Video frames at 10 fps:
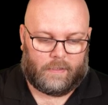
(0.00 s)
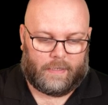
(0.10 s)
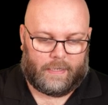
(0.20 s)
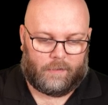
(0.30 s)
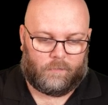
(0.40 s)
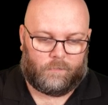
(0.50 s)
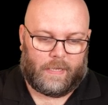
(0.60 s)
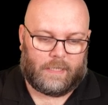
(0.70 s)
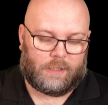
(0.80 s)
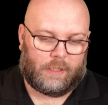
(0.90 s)
And we
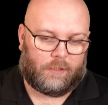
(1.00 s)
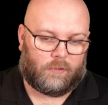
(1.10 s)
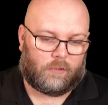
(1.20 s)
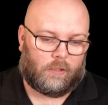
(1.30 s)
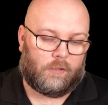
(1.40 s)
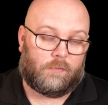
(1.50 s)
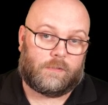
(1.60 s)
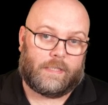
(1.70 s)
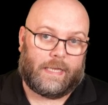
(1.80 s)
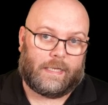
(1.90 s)
actually don't
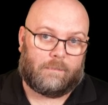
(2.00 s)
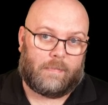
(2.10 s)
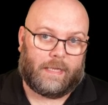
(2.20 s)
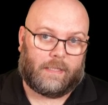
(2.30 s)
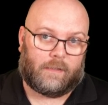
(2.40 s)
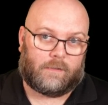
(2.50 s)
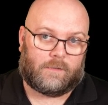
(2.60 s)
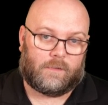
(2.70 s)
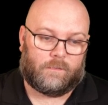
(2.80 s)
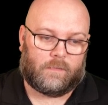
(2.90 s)
lose any
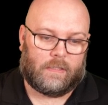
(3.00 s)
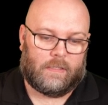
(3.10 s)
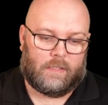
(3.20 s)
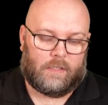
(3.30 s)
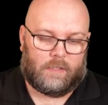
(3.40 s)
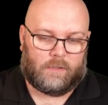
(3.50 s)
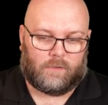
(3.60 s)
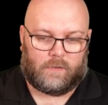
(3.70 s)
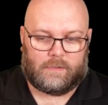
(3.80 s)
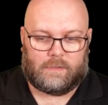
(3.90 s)
packets.
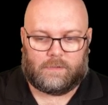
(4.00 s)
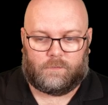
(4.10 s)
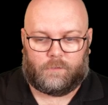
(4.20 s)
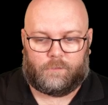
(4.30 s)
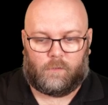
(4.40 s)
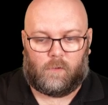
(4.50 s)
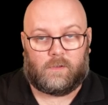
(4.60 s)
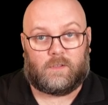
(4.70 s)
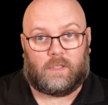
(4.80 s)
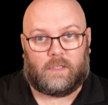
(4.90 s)
So this is with full
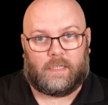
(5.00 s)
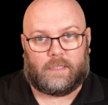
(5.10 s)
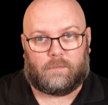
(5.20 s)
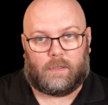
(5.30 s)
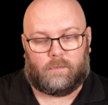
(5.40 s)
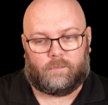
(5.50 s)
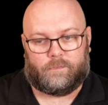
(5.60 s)
sync as well.